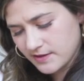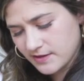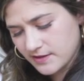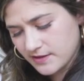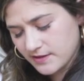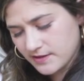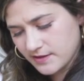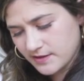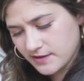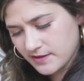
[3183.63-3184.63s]
My eyes just
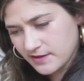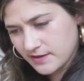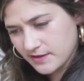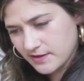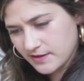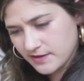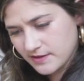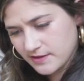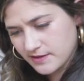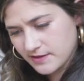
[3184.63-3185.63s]
stop being blue and they
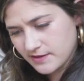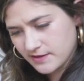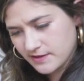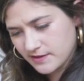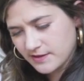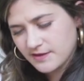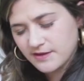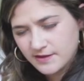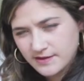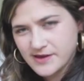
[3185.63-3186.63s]
turn all muddy.
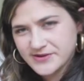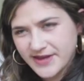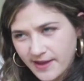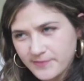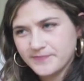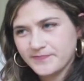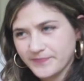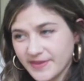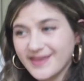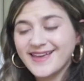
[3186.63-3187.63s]
Okay.
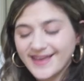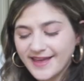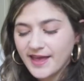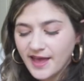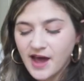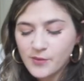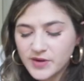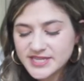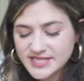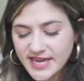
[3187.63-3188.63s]
I want
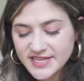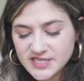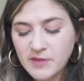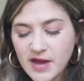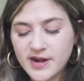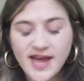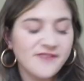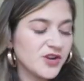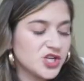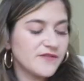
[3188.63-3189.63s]
to say it's about an
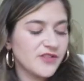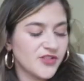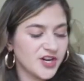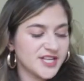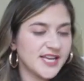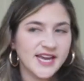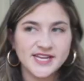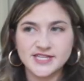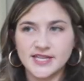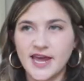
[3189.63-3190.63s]
average of a 30-second
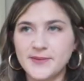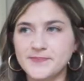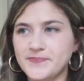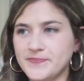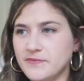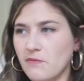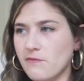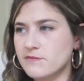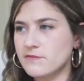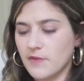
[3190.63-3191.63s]
delay.
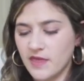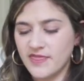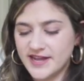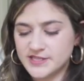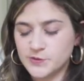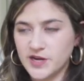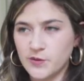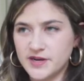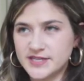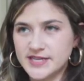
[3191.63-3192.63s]
That's what I
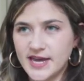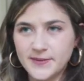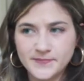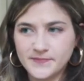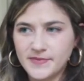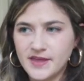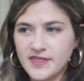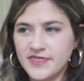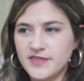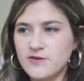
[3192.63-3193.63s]
want to say.
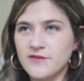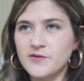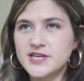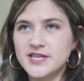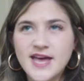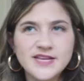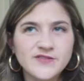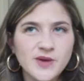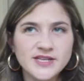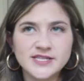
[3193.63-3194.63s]
You have reached the end of the
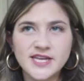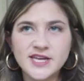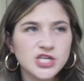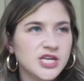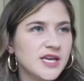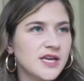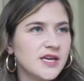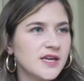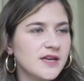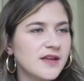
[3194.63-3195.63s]

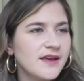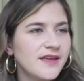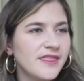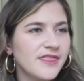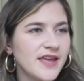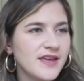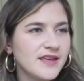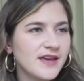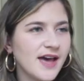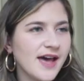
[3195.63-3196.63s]
presentation. Thank you
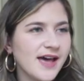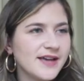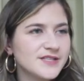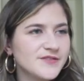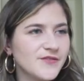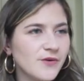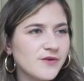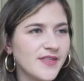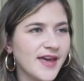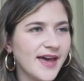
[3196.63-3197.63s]
guys for
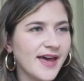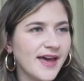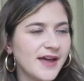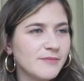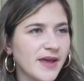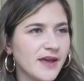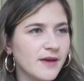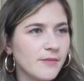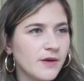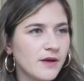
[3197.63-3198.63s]
that. Bam.